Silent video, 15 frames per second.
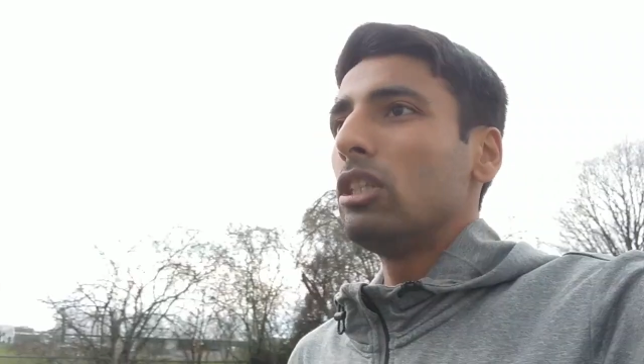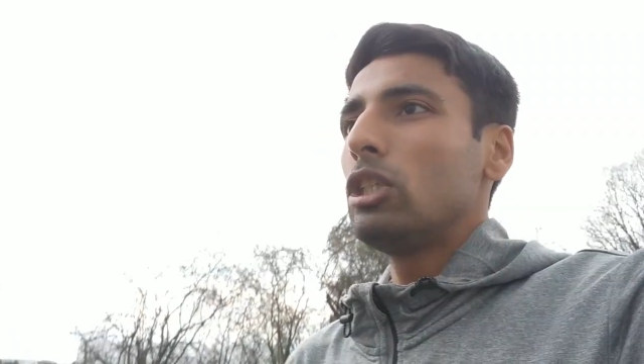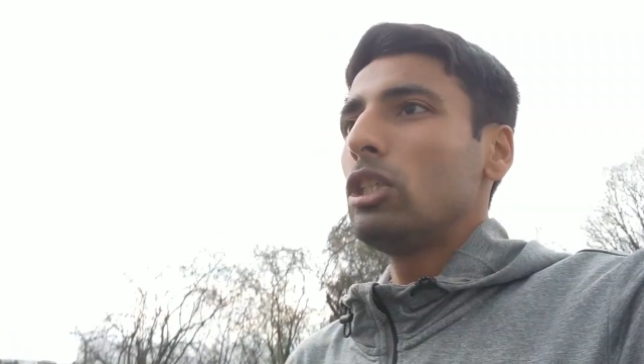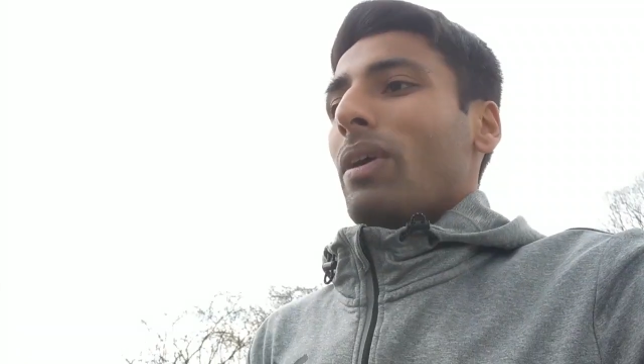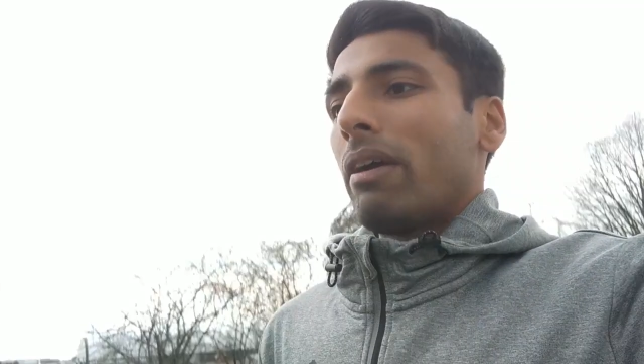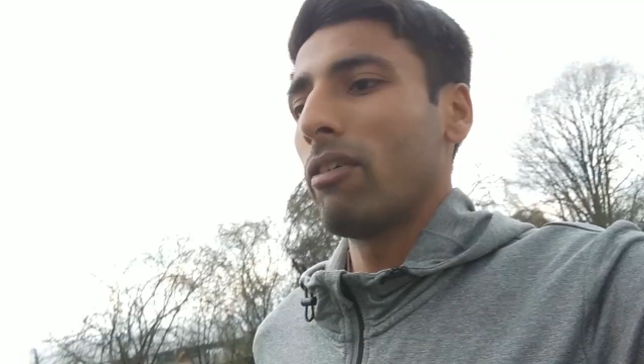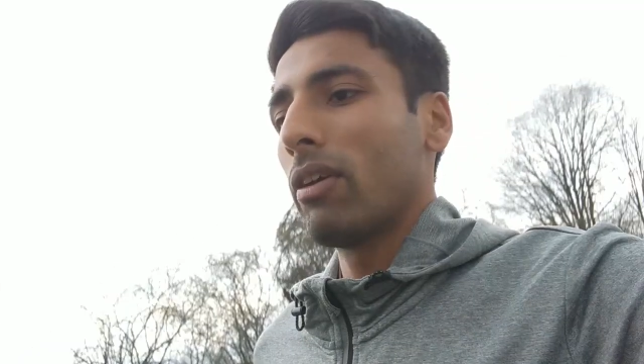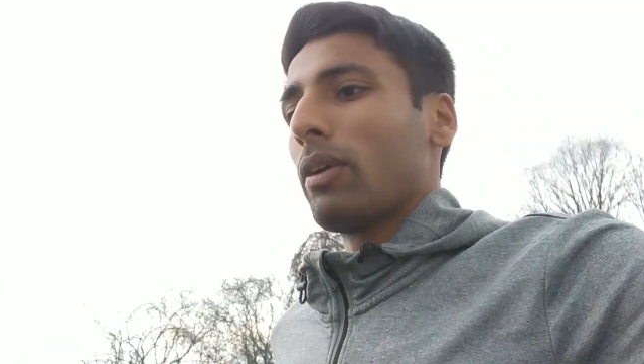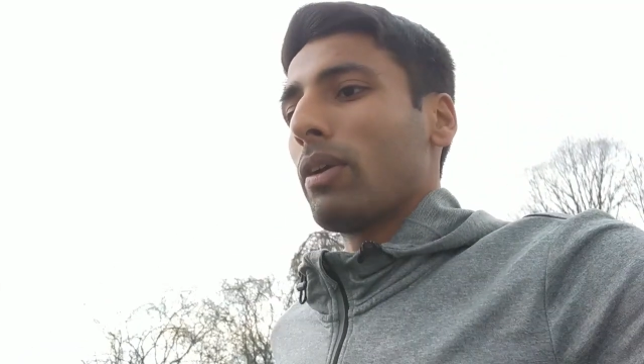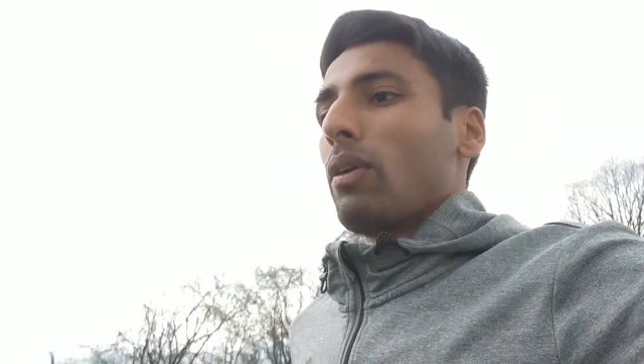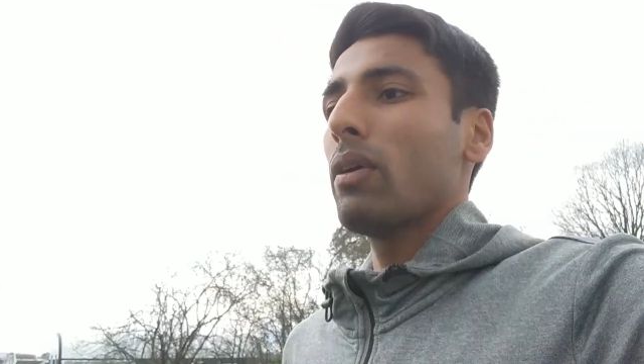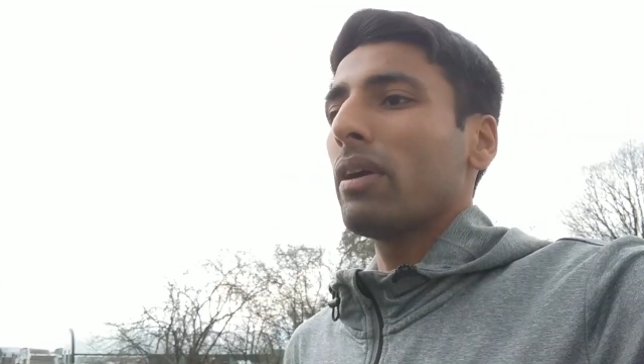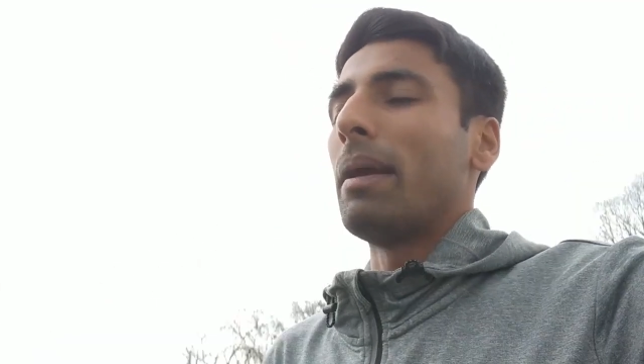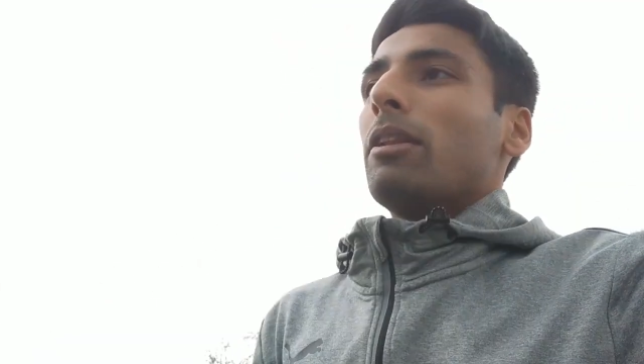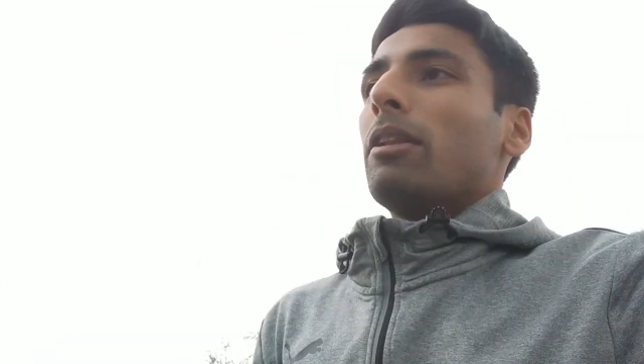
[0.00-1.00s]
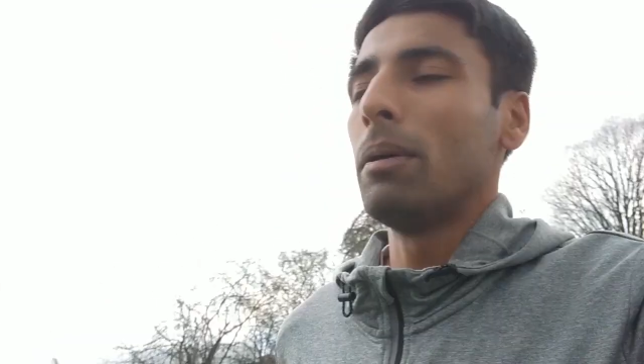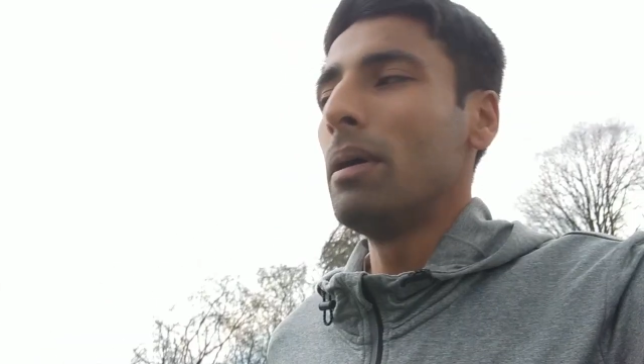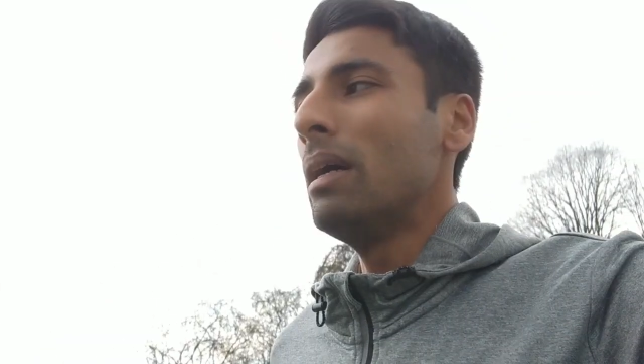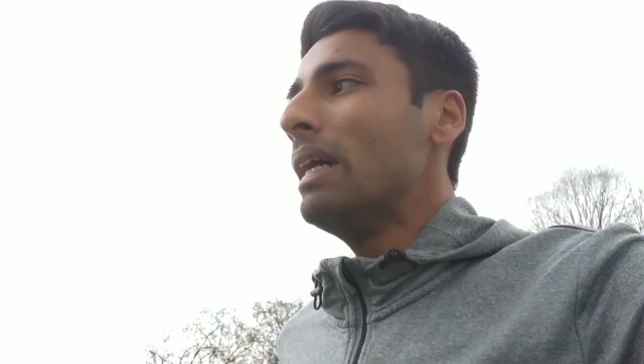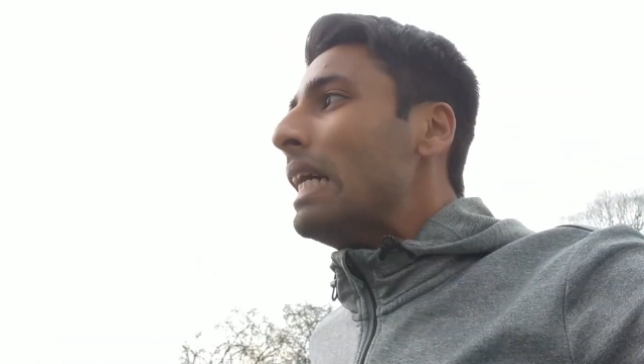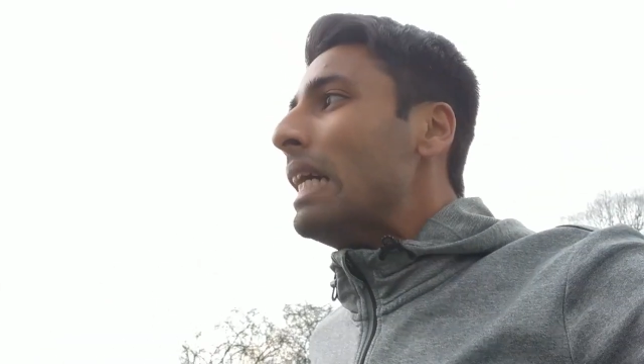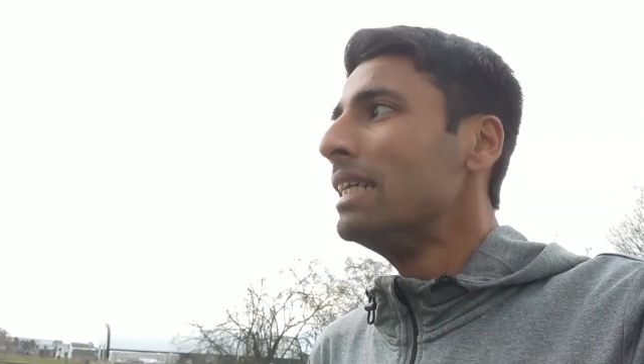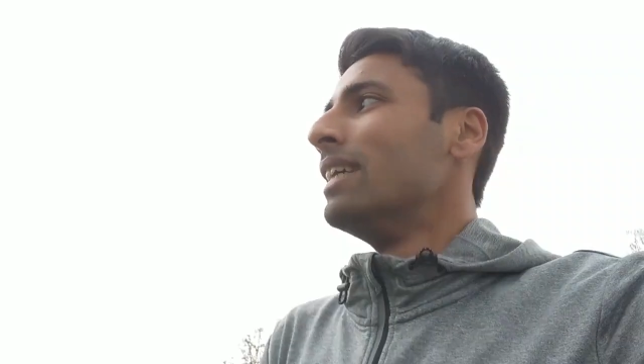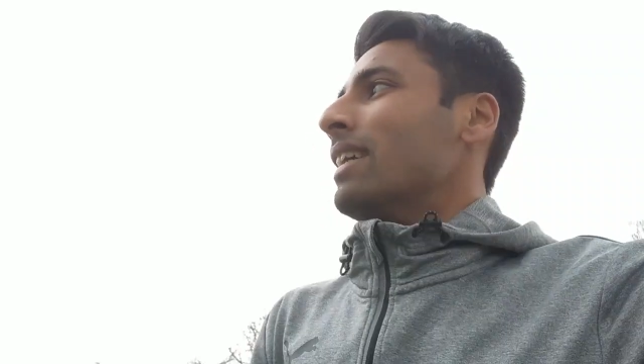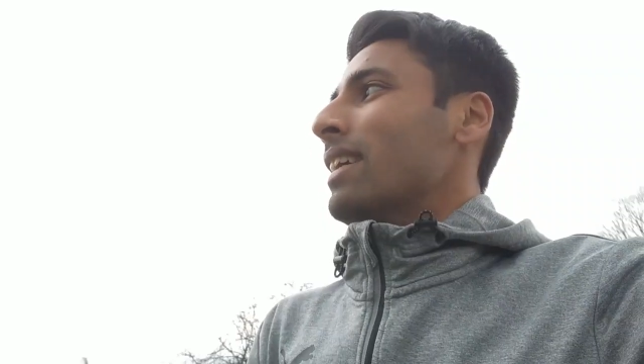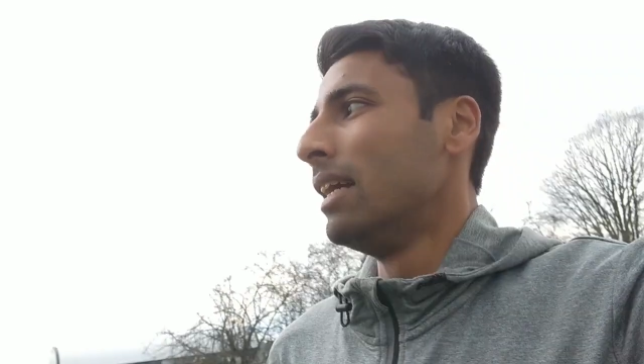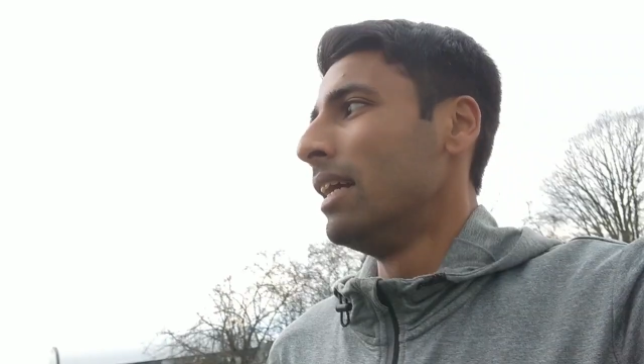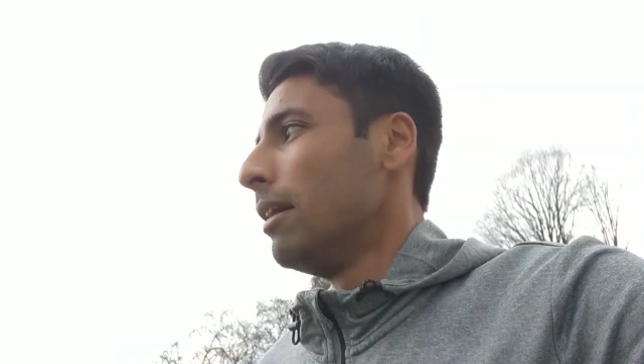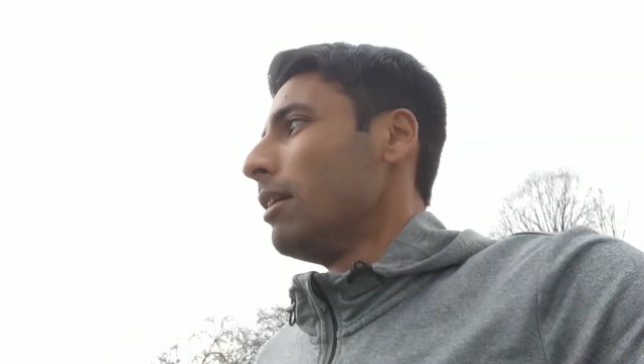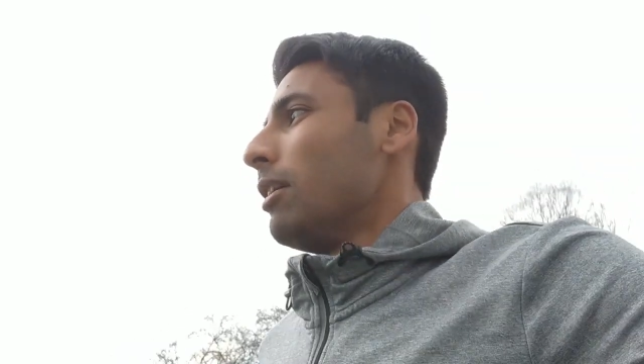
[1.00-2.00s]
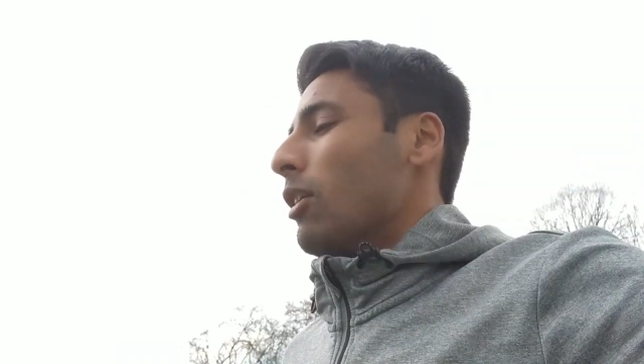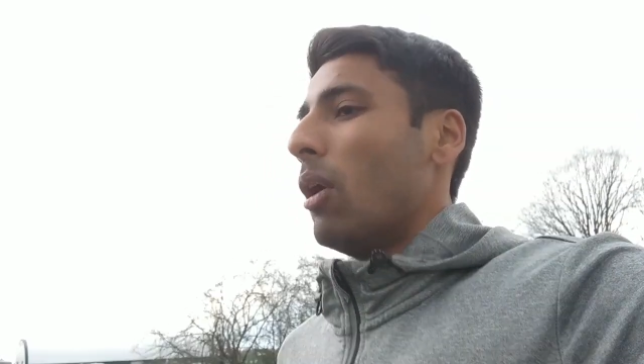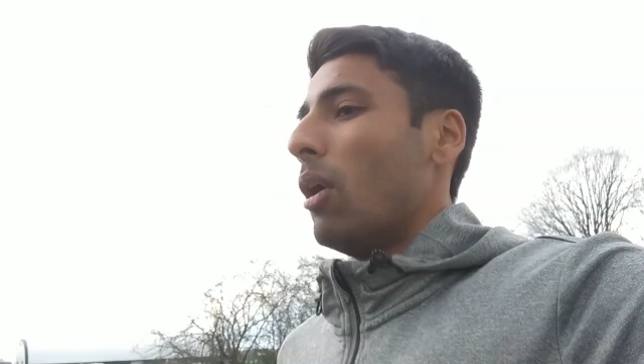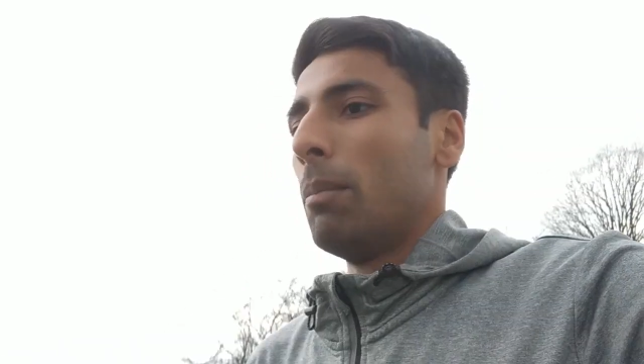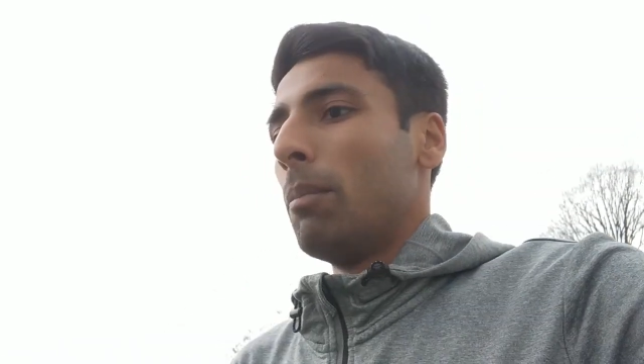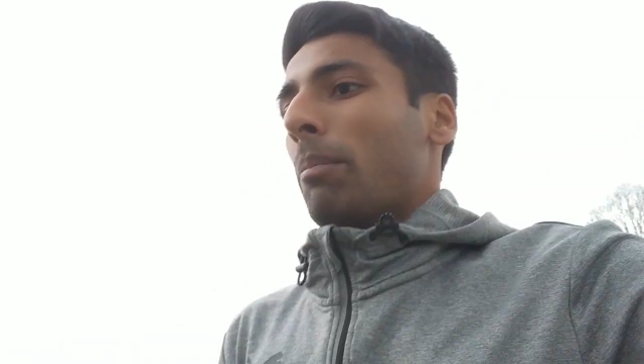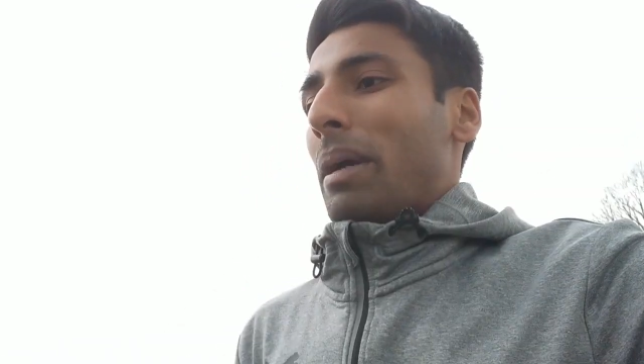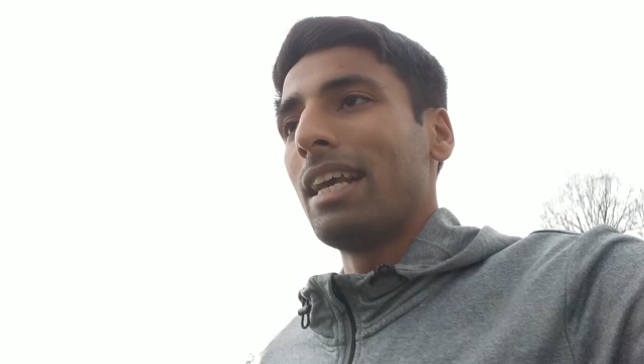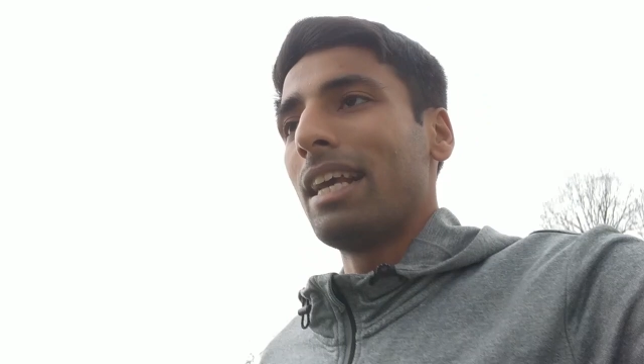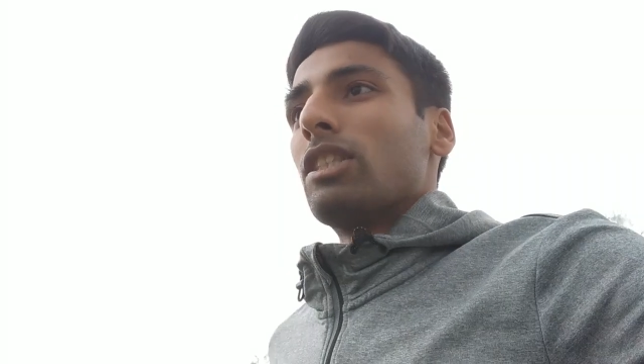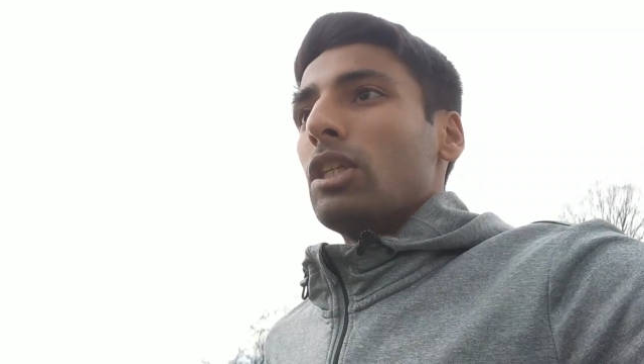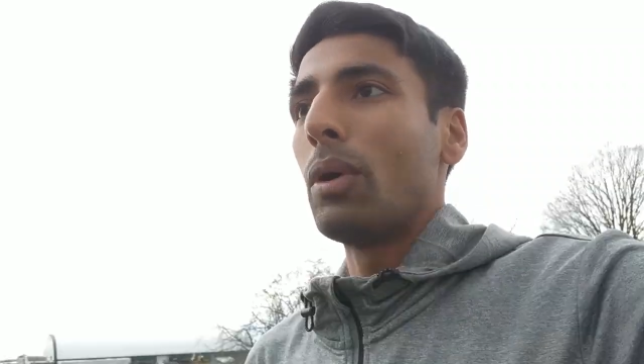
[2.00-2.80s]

it, I figured, okay, you know, best case scenario,